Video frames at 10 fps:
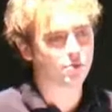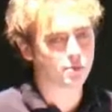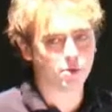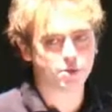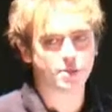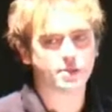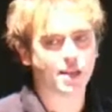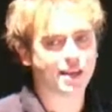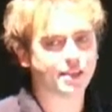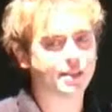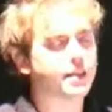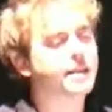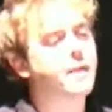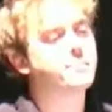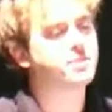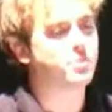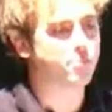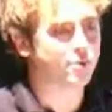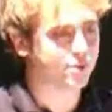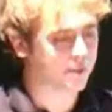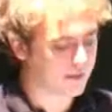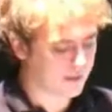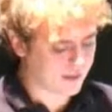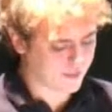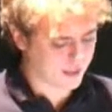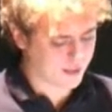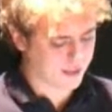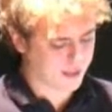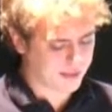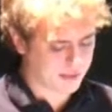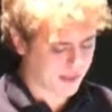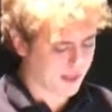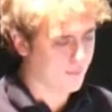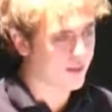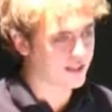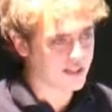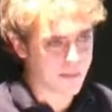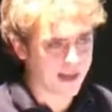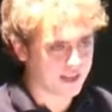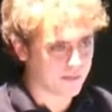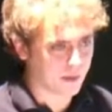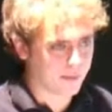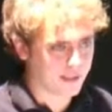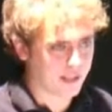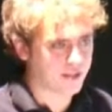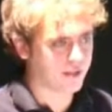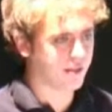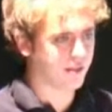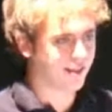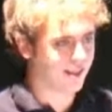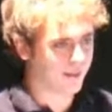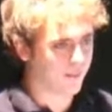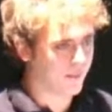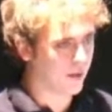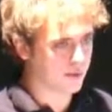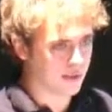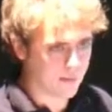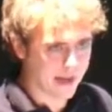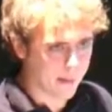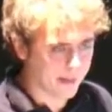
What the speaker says: contributions like the chemistry project, which is a CMS implementation hosted by